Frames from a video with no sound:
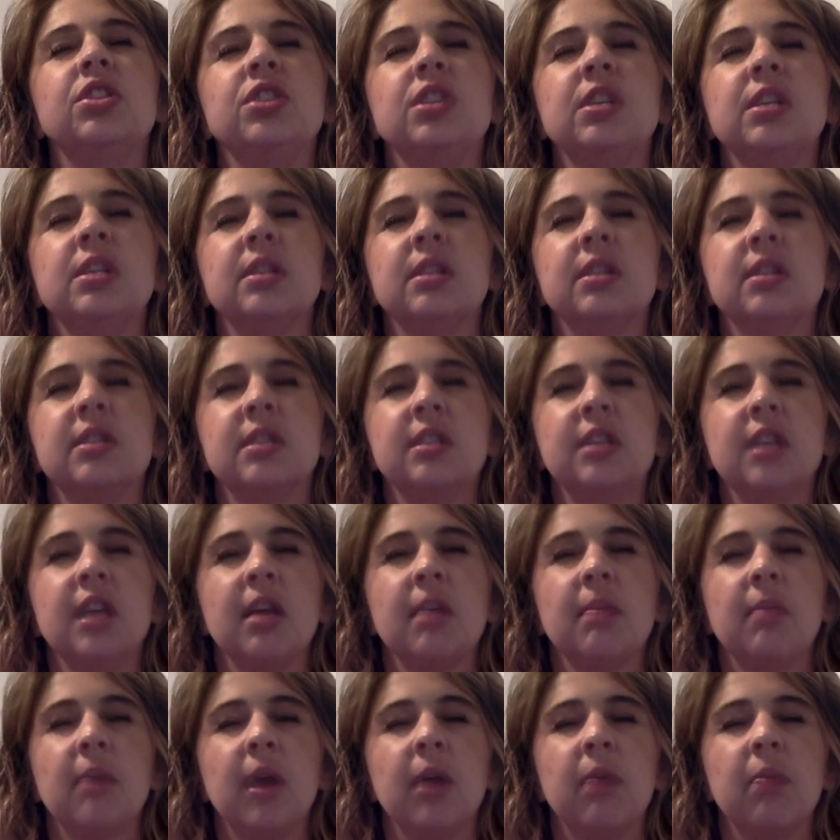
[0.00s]
Jesus'
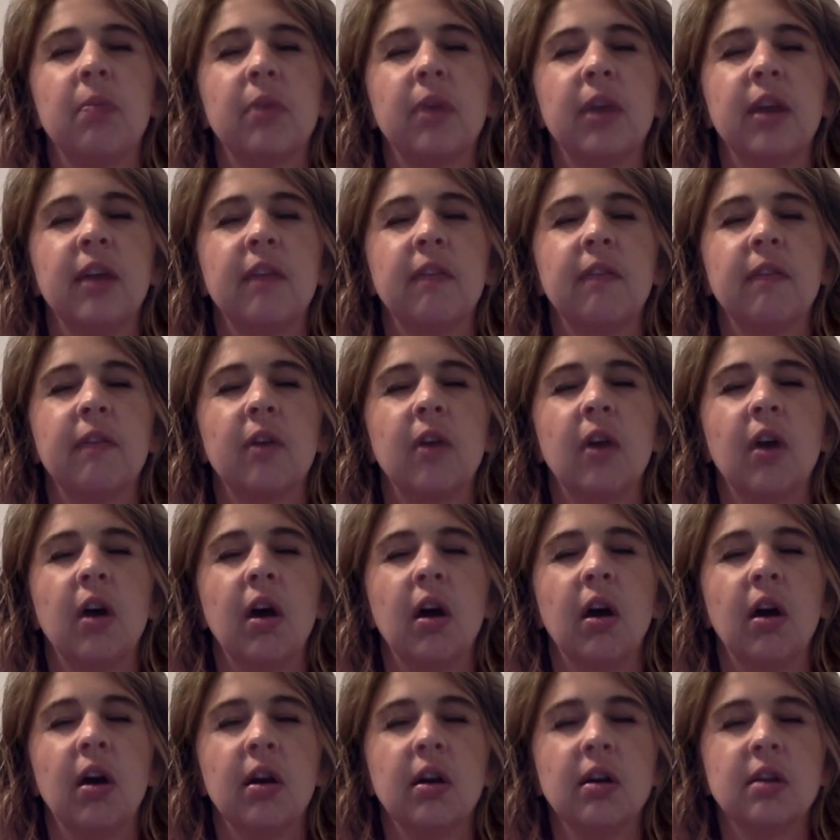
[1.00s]
name. I pray for
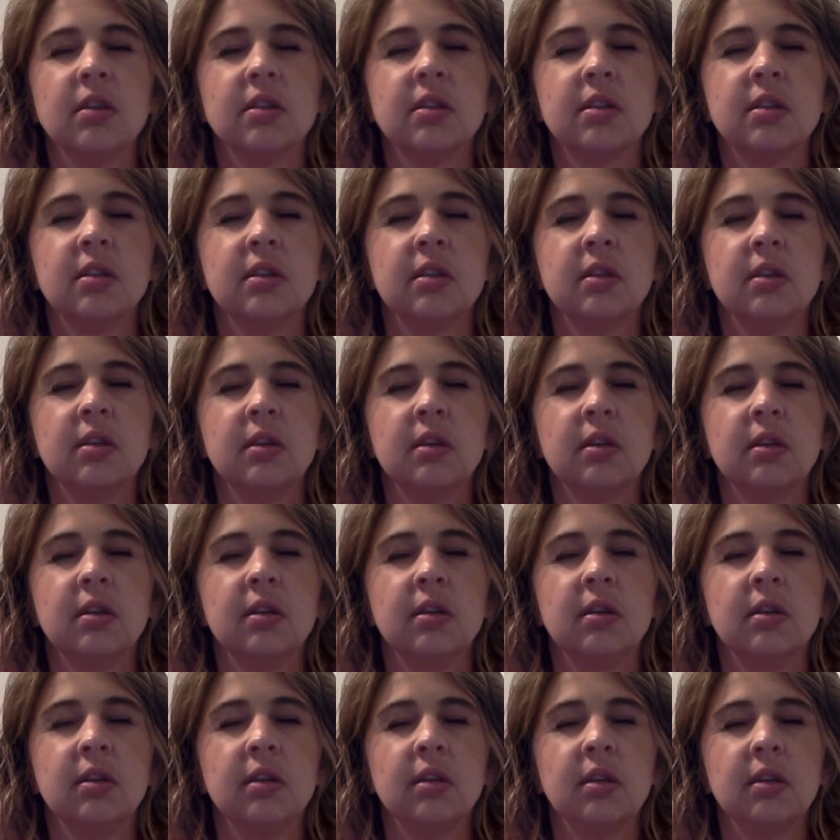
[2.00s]
heart,
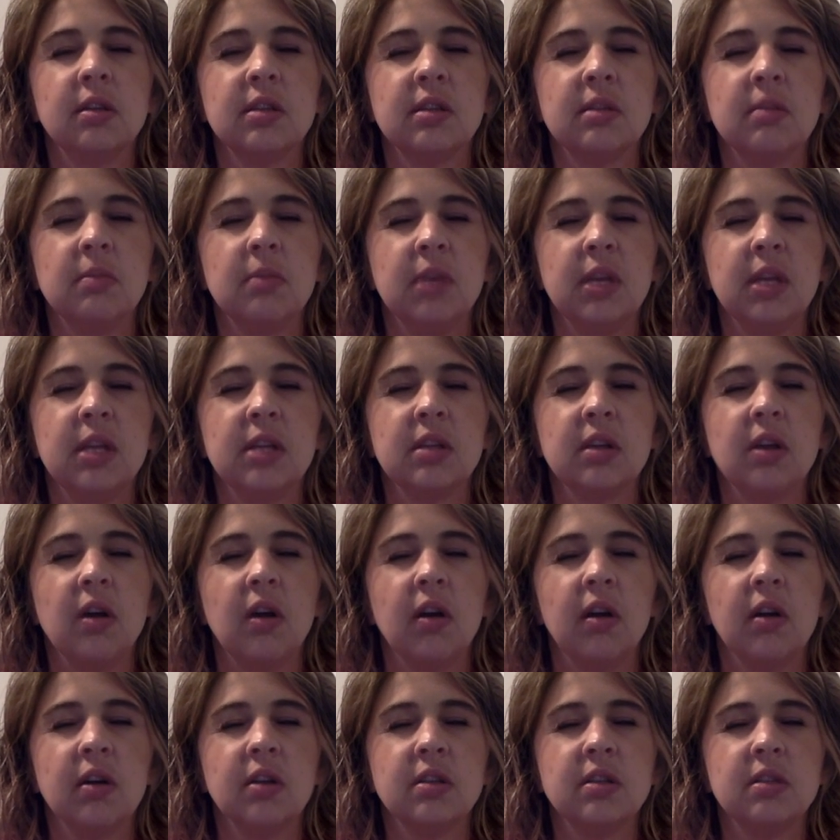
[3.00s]
somebody's
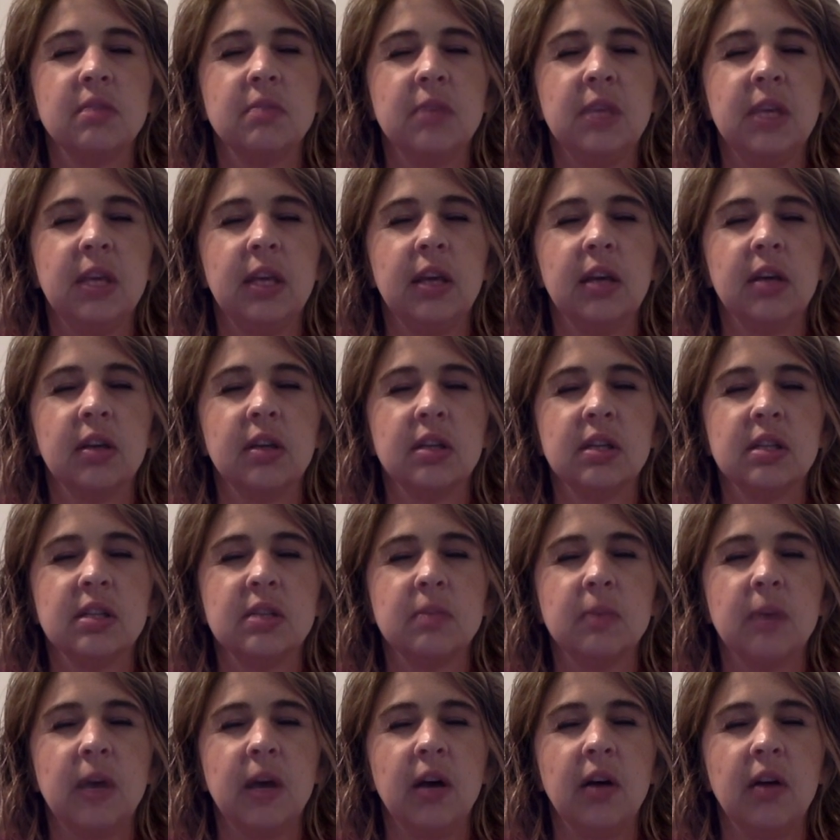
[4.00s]
heart to be healed as
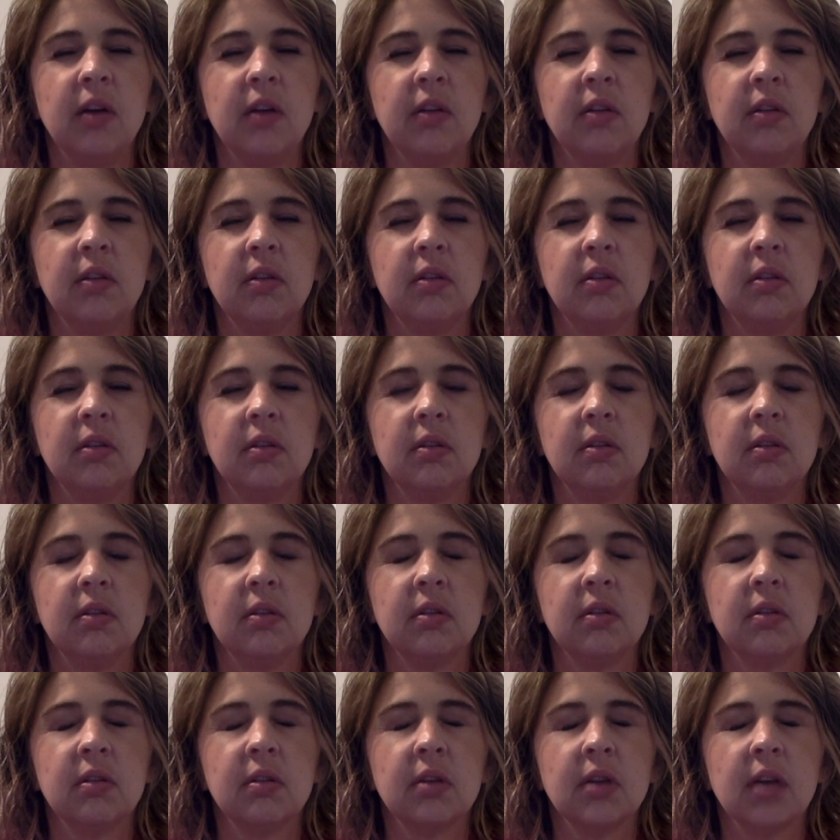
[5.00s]
well.
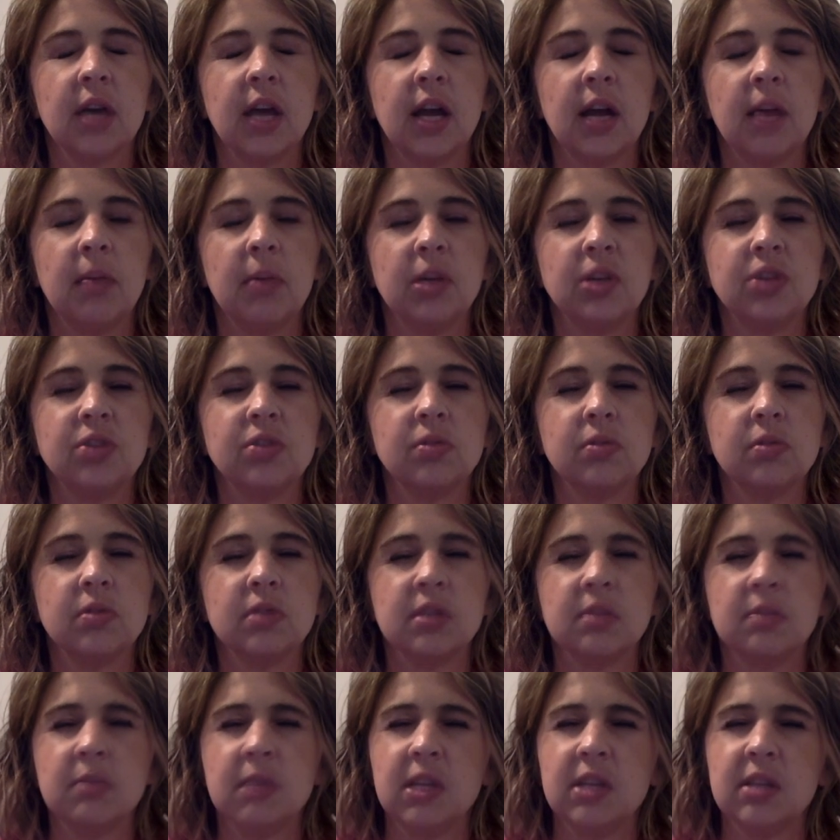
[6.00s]
Karabashu,
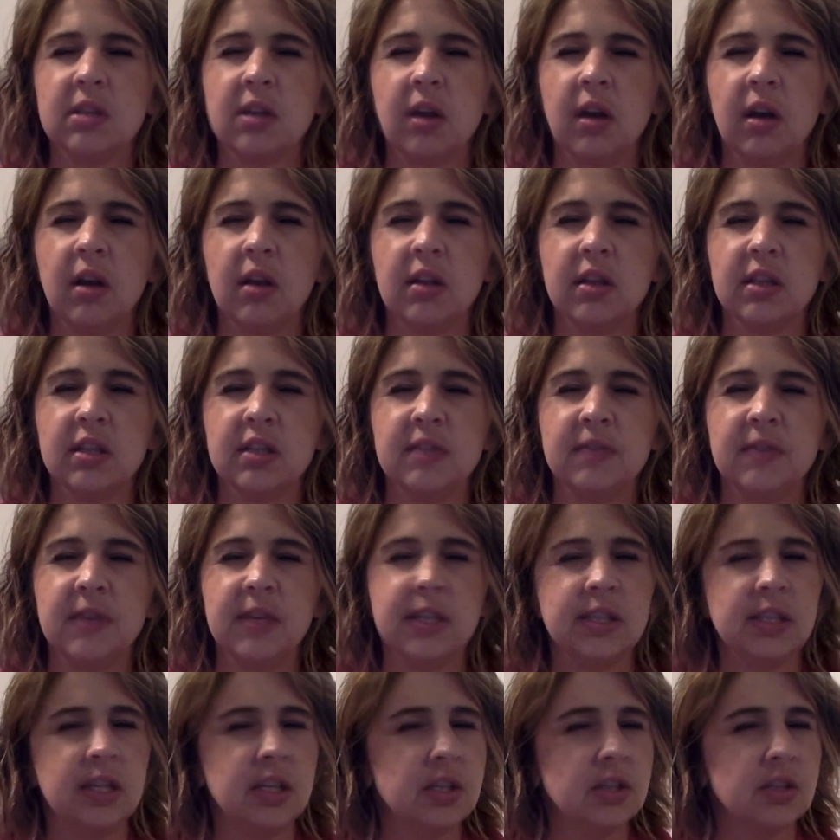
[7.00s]
somebody's heart that's
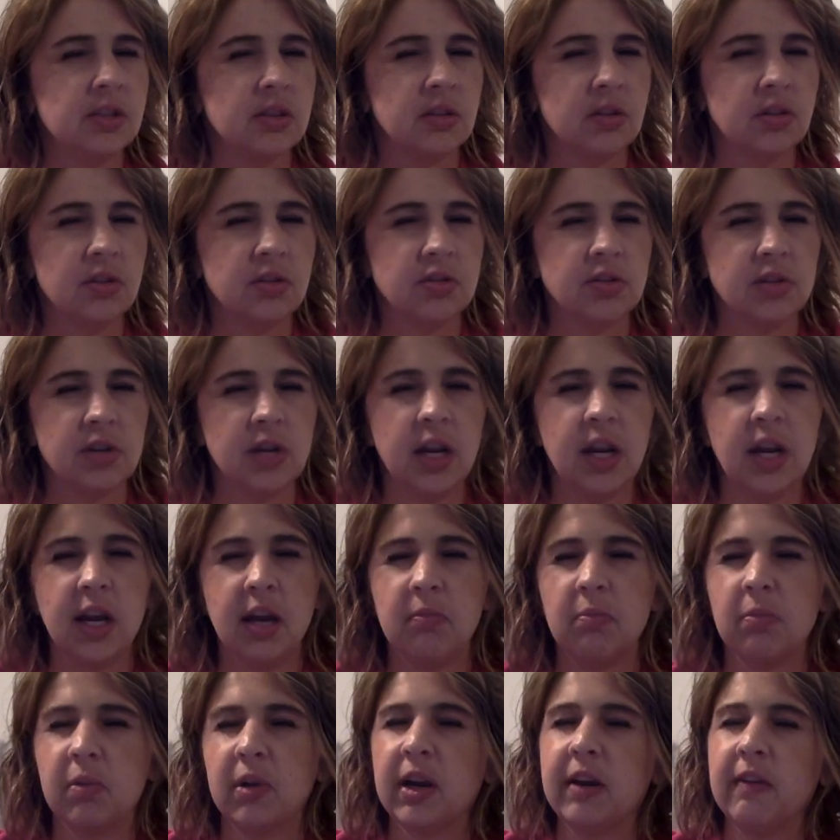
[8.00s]
facing surgery.
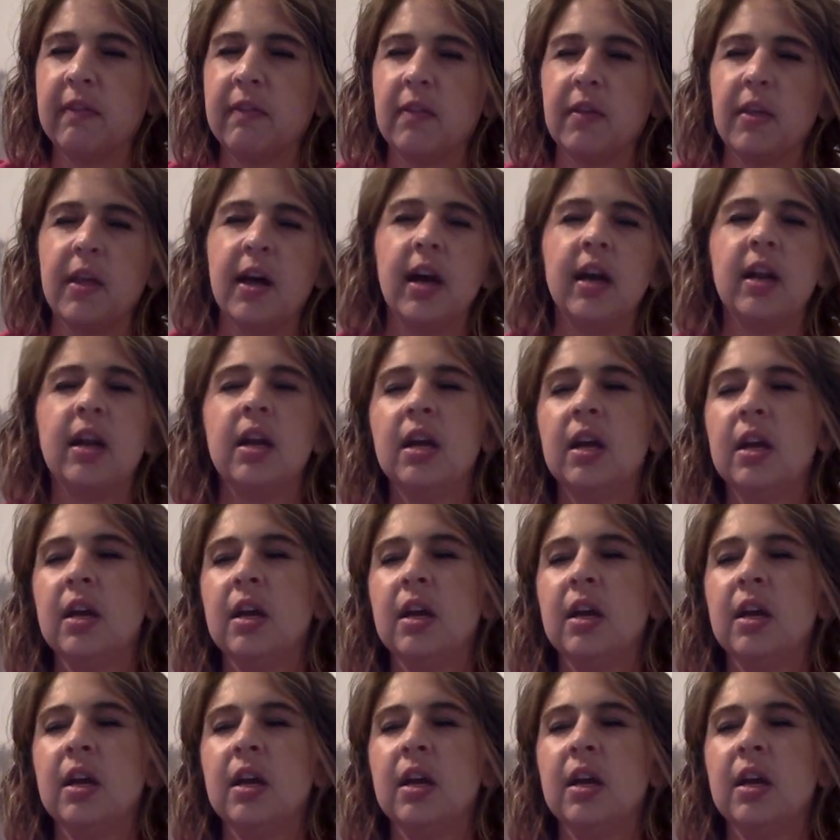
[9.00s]
I pray for that.